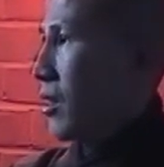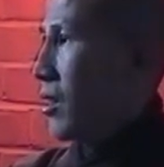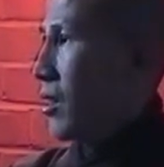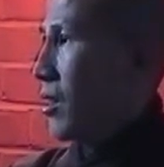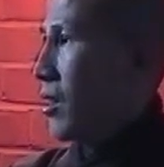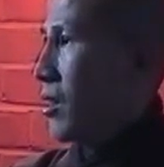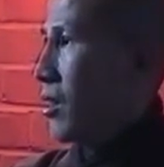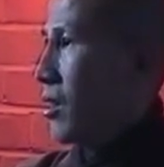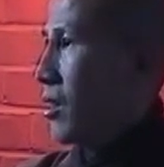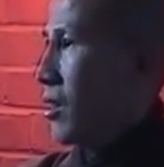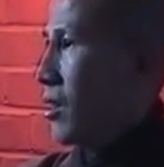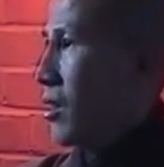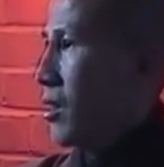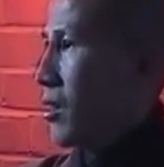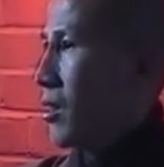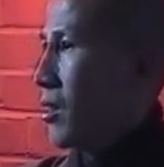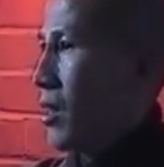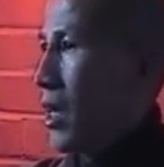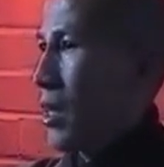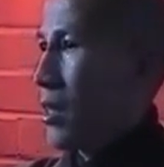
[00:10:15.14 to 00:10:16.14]
cancer,
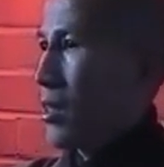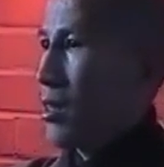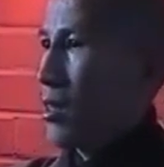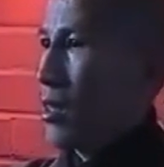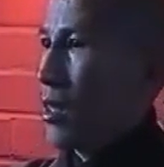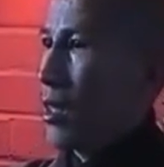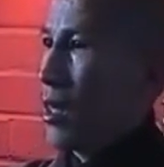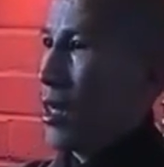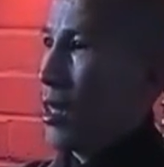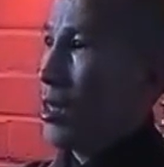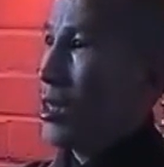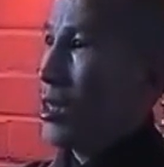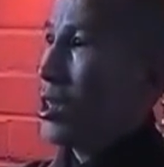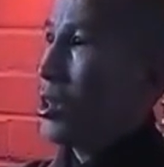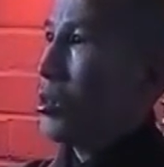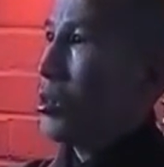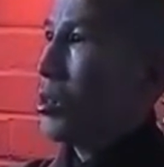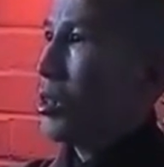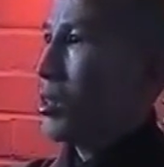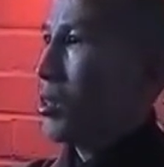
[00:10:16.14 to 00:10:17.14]
that
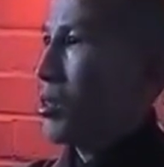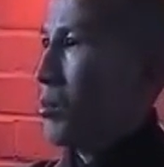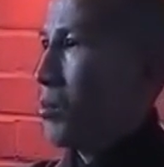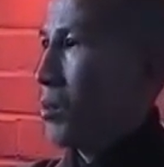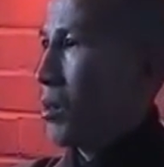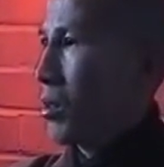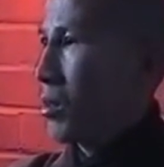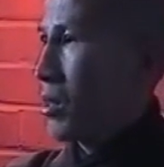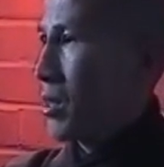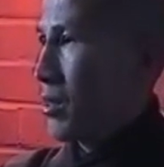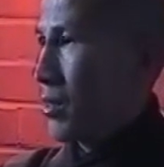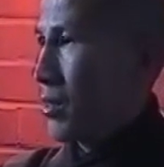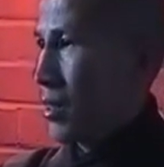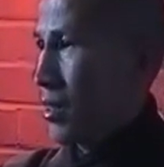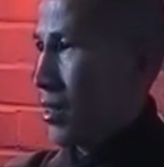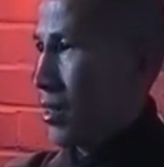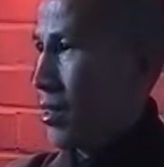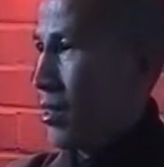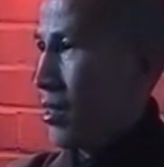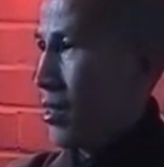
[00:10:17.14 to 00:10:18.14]
is an
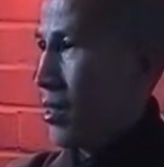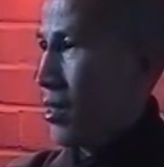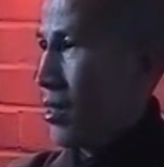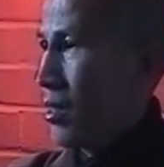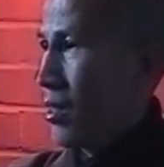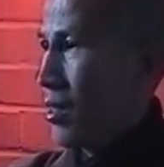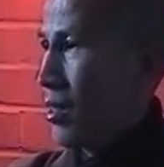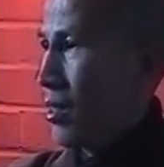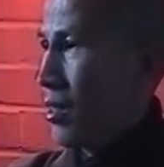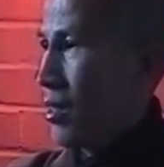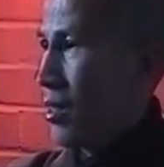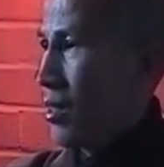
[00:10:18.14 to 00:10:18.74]
untreatable disease.